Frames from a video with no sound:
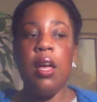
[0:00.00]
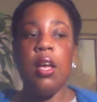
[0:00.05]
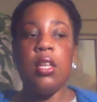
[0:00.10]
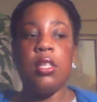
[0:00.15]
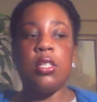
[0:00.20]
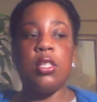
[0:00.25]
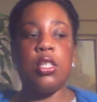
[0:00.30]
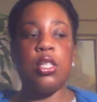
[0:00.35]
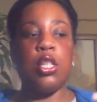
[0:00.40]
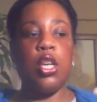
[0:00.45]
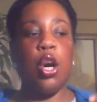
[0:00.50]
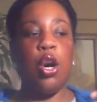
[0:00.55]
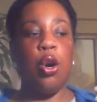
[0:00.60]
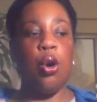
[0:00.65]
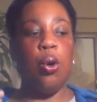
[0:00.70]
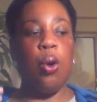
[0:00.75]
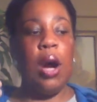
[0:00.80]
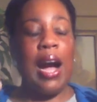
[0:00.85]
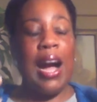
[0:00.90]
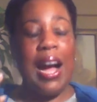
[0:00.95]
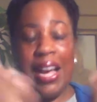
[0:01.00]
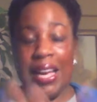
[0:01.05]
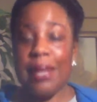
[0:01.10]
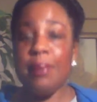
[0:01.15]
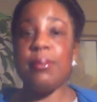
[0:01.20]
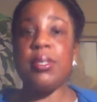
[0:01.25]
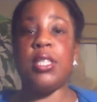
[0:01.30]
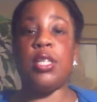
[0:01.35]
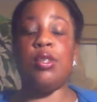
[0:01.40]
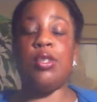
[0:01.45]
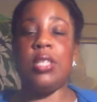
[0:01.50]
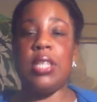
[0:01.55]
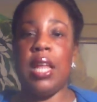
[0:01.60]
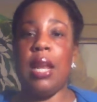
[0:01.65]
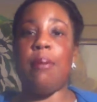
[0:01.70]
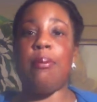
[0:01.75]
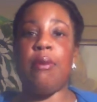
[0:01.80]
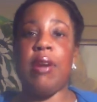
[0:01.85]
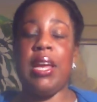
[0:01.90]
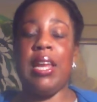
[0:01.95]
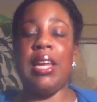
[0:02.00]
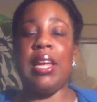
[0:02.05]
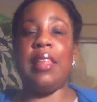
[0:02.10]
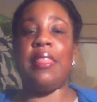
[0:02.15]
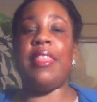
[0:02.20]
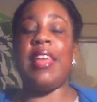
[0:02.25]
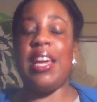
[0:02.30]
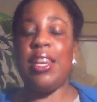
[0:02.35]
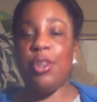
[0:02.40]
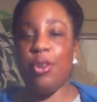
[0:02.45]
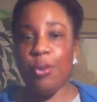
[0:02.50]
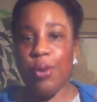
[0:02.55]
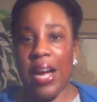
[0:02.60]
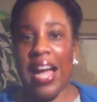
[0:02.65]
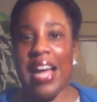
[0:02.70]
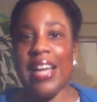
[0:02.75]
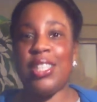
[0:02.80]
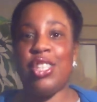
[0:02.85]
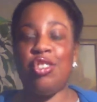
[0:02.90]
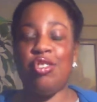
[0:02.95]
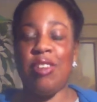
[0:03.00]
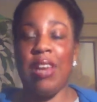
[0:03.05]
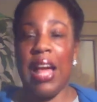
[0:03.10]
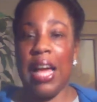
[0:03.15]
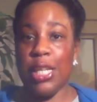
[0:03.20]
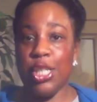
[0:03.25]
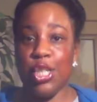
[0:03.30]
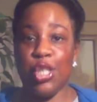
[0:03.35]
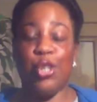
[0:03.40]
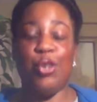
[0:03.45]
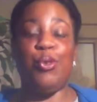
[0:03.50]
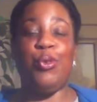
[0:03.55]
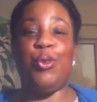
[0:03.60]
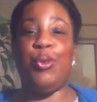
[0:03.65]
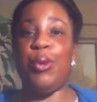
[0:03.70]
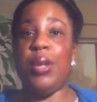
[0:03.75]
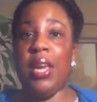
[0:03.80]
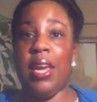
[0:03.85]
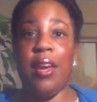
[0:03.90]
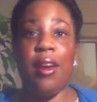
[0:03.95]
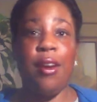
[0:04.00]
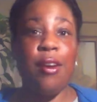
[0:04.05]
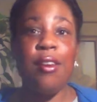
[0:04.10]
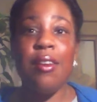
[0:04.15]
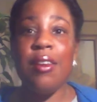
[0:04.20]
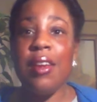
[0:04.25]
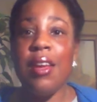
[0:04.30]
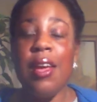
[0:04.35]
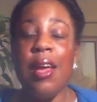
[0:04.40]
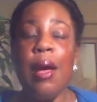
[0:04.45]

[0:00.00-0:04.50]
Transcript: So, I am still celebrating that new astrological new year